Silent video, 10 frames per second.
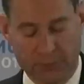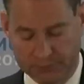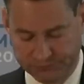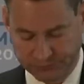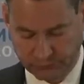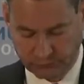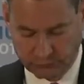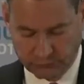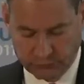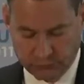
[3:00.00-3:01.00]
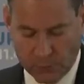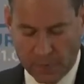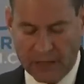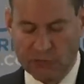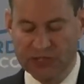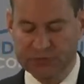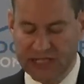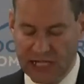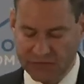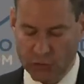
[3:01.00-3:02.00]
him. We must be
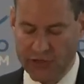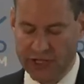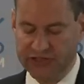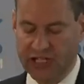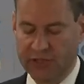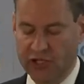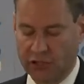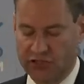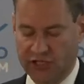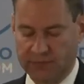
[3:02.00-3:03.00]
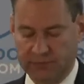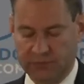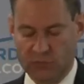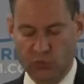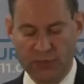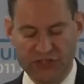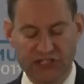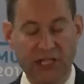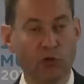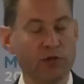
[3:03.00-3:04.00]
careful with our terminology. We must
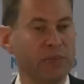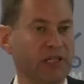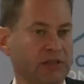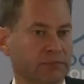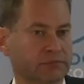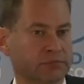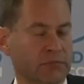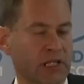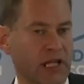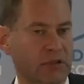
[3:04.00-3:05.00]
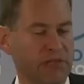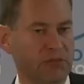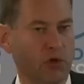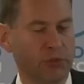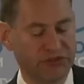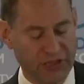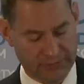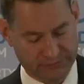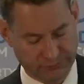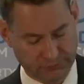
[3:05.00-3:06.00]
say what we mean and mean what we say.
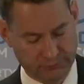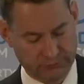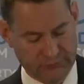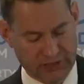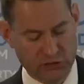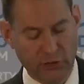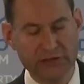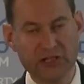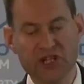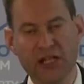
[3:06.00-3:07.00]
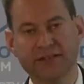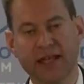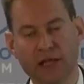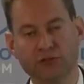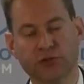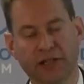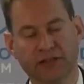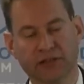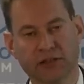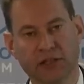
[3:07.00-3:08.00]
So I reject outright
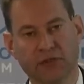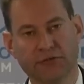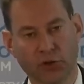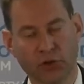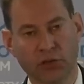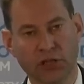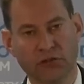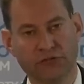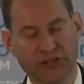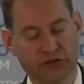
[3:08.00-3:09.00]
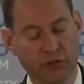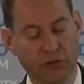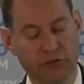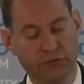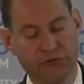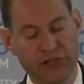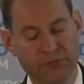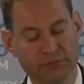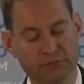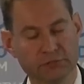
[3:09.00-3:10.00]
full fiscal
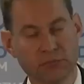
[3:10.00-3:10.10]
freedom,